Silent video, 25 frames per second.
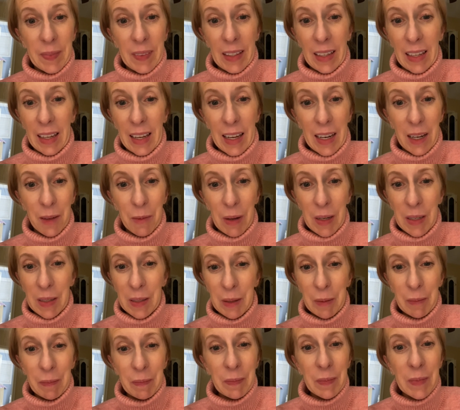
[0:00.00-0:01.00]

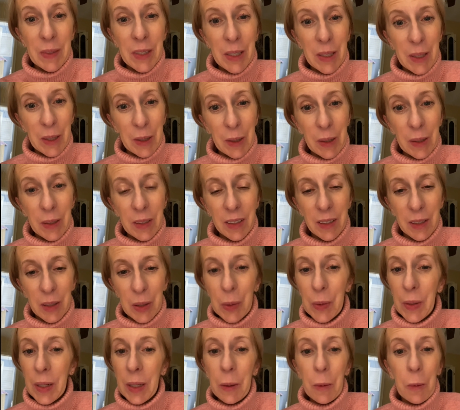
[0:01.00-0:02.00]
anyways, still
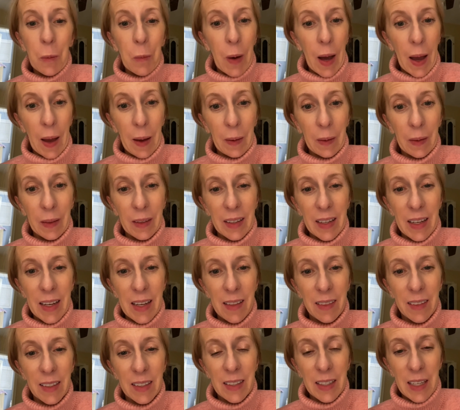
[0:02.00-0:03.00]
doing well
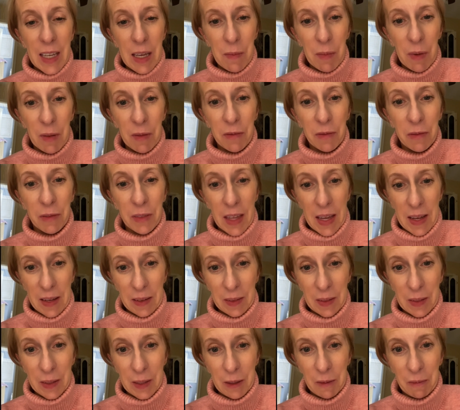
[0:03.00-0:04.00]
in the scheme of
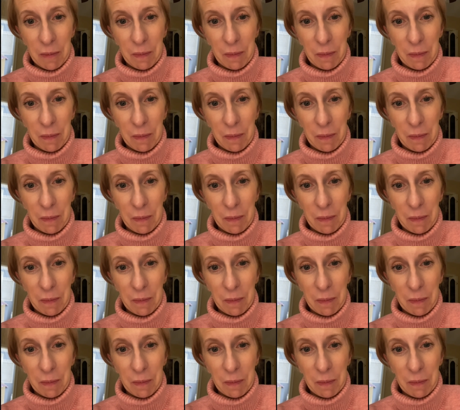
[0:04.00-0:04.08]
things.